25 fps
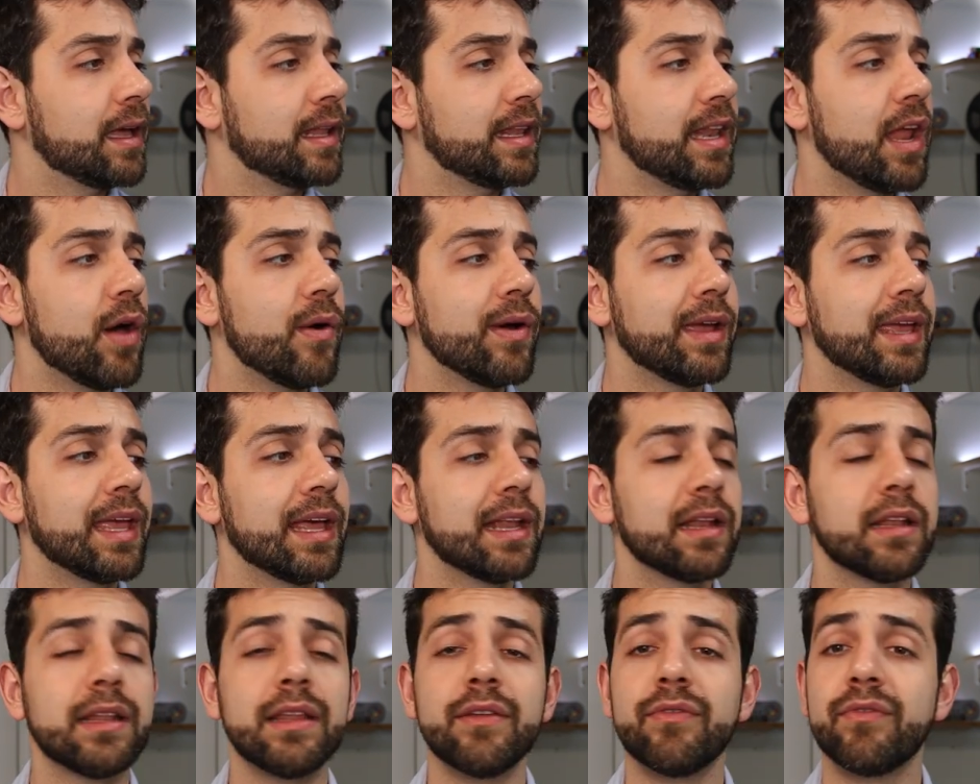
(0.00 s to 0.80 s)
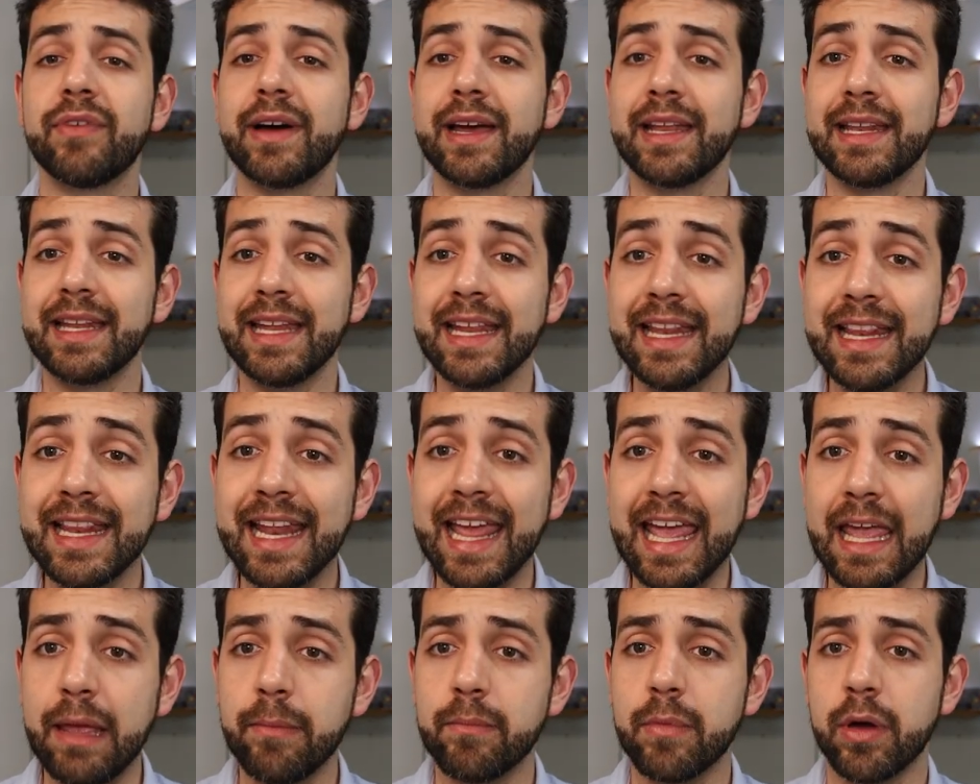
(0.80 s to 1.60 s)
Now I can define the
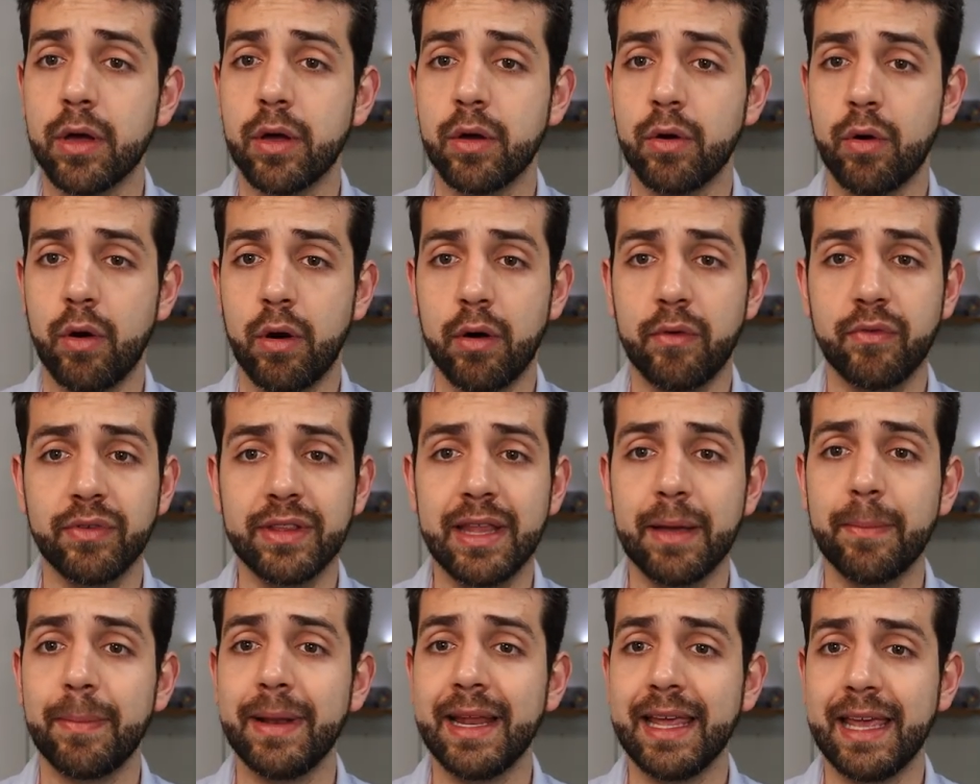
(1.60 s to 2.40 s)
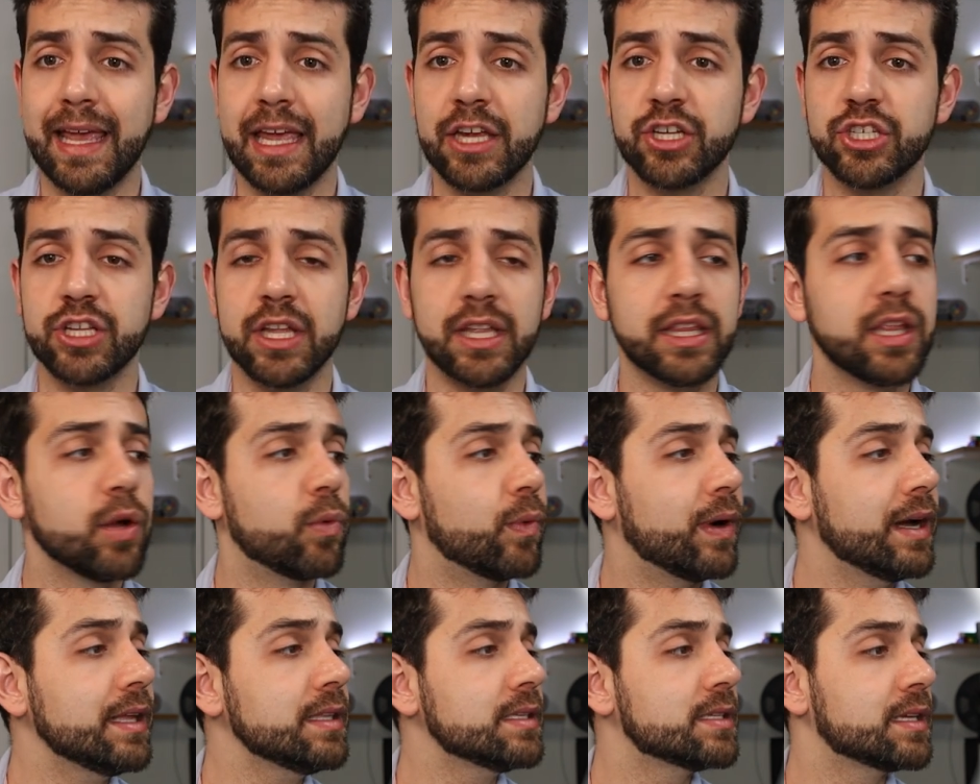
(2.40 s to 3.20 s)
name of the application that
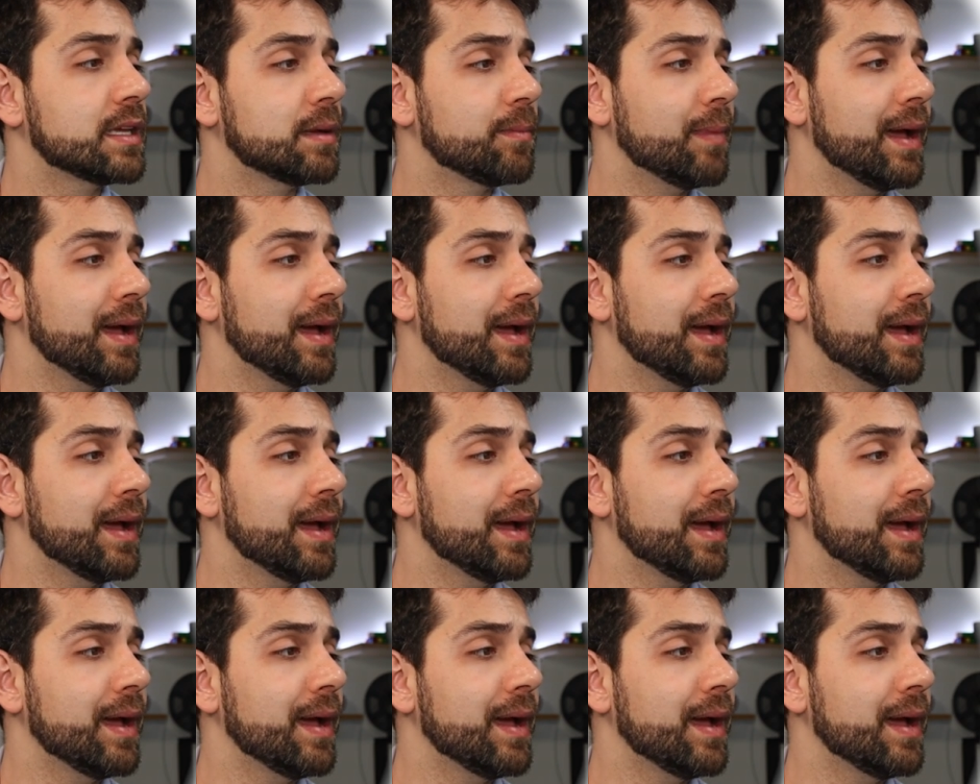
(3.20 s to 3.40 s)
I want.